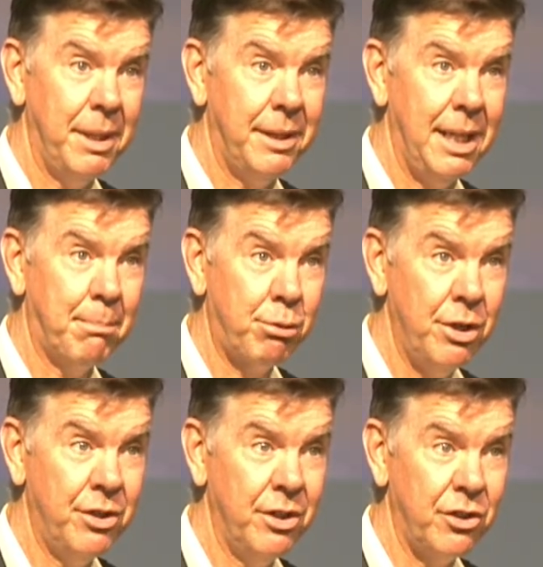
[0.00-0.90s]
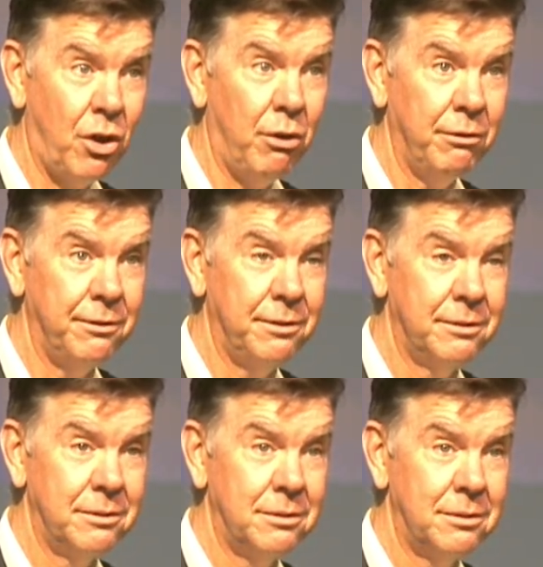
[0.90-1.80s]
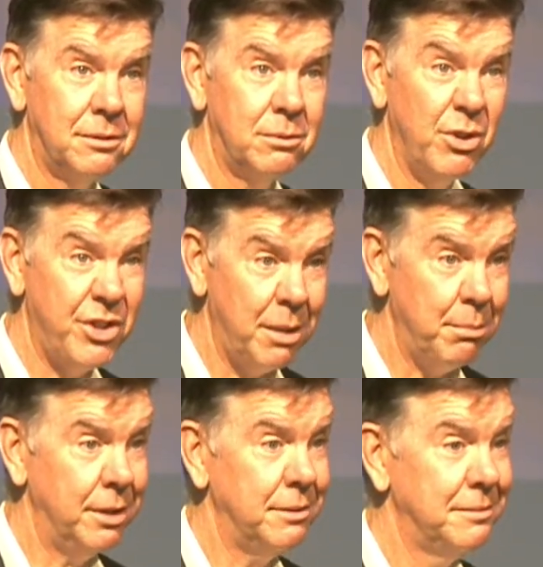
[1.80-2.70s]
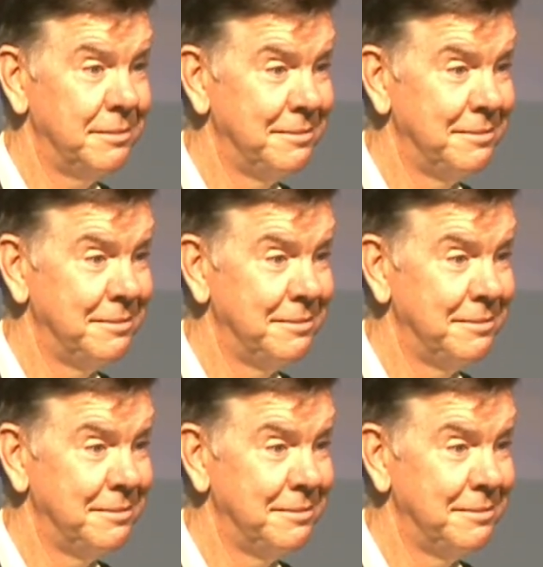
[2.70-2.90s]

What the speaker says: But they're prisons of resentment.